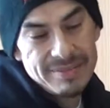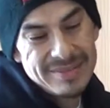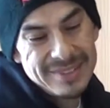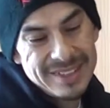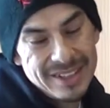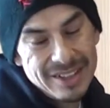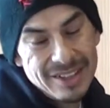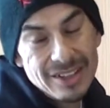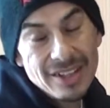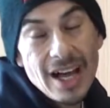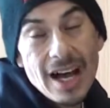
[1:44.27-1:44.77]

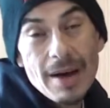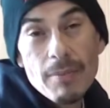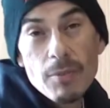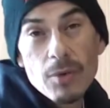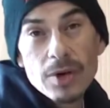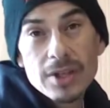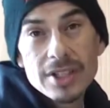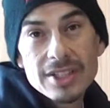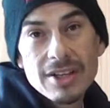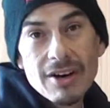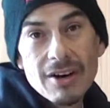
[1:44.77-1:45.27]
they're a lot
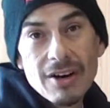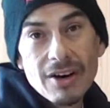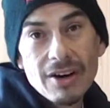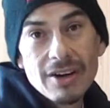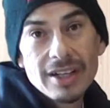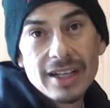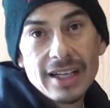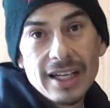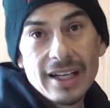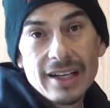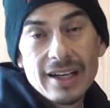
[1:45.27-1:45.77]
more
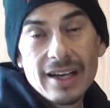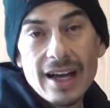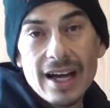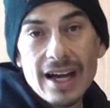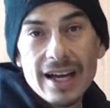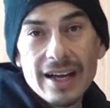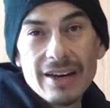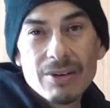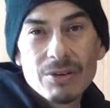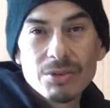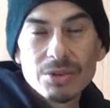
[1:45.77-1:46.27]
tart, and
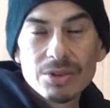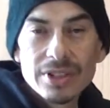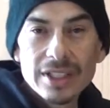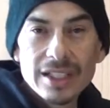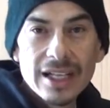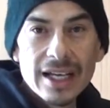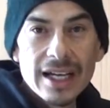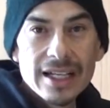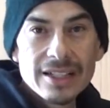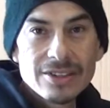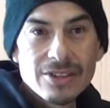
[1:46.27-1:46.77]
I don't really
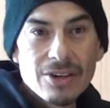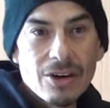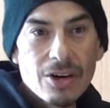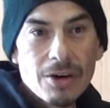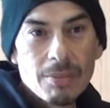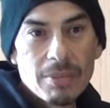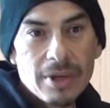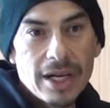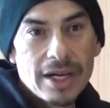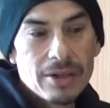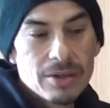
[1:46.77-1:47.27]
like
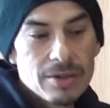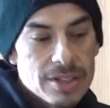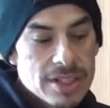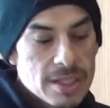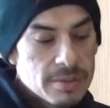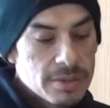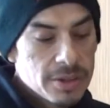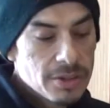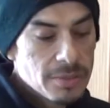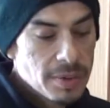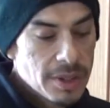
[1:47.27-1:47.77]
tart, but I know
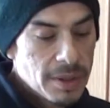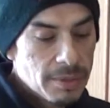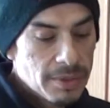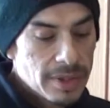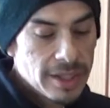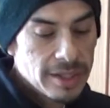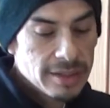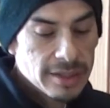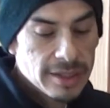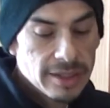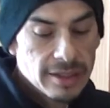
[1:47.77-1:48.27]
some of you people
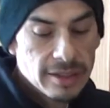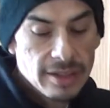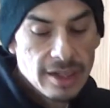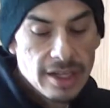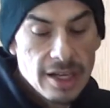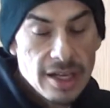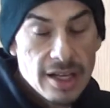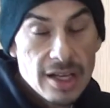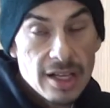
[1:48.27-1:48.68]
out there,